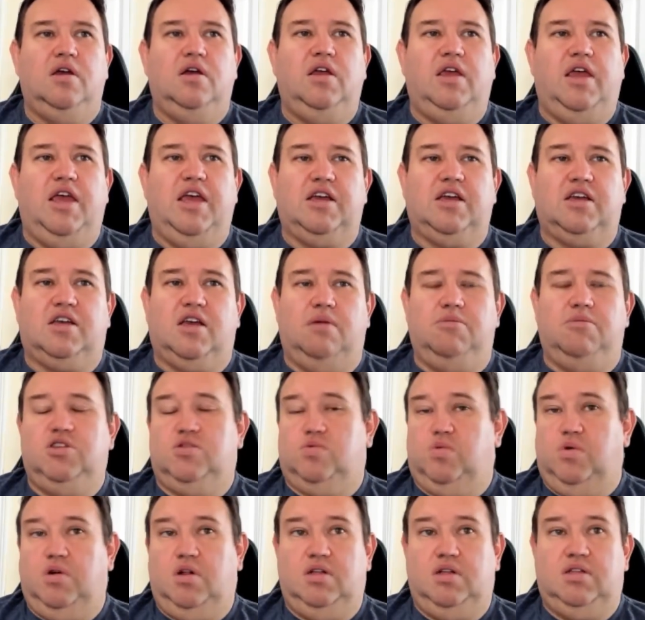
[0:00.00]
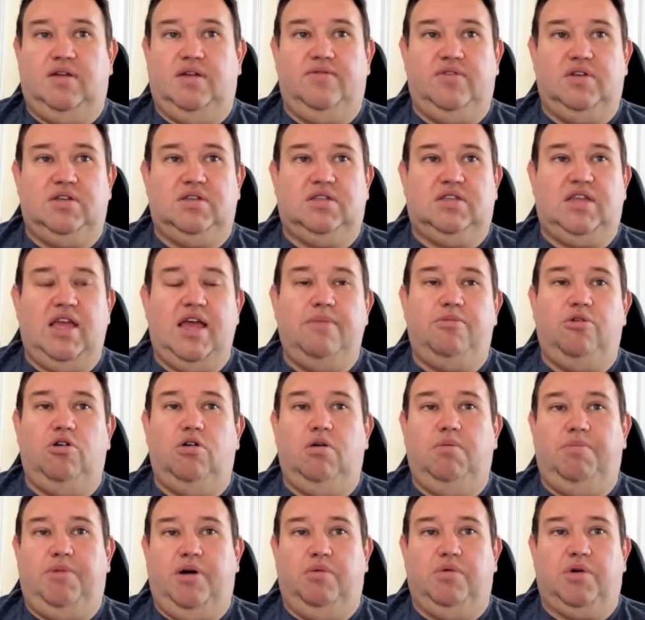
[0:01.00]
Income is relatively stable,
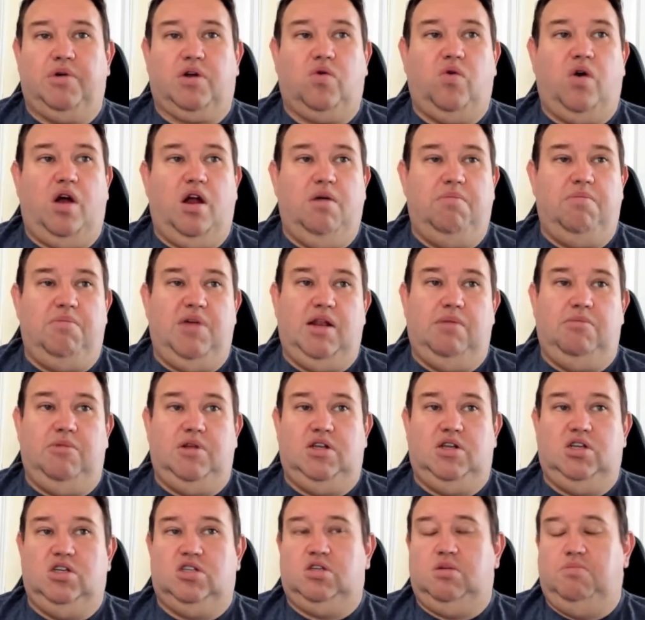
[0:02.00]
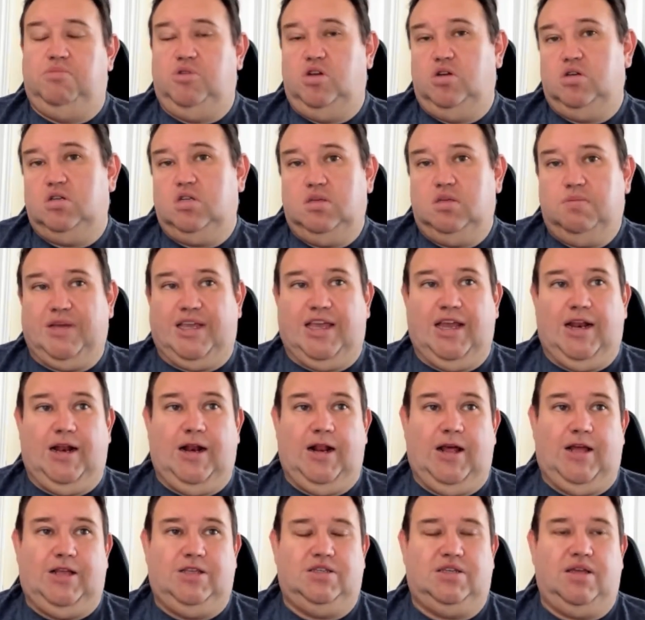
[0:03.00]
but required minimum distributions begin at
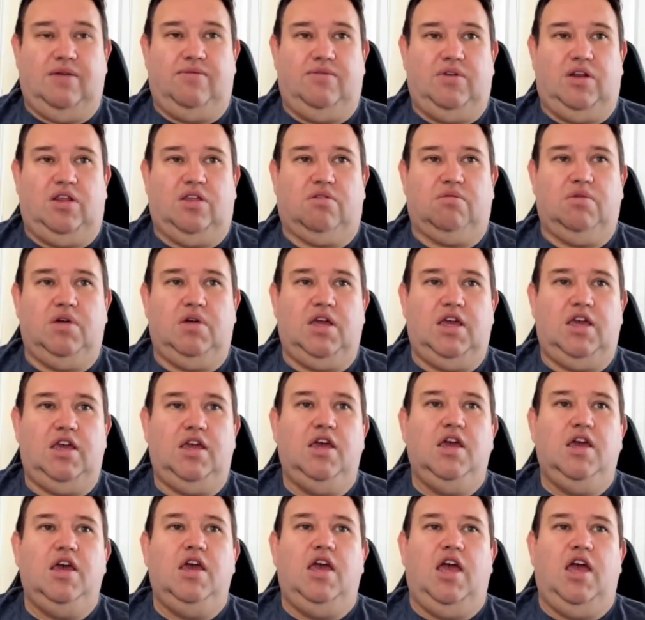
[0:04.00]
age 73.